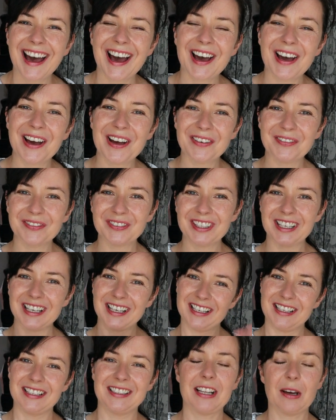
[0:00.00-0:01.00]
I'm
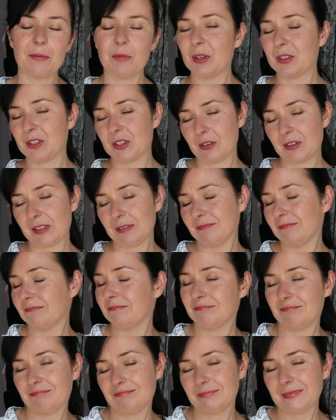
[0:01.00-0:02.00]
not sorry.
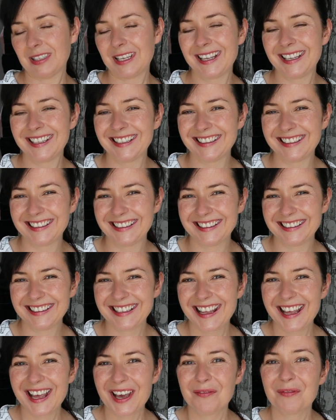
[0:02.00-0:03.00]

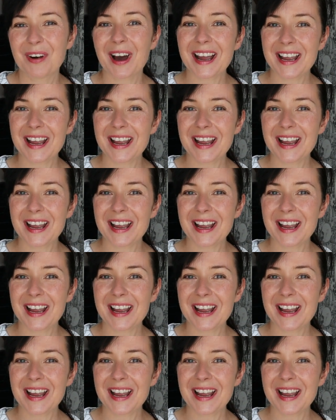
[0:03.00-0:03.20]
But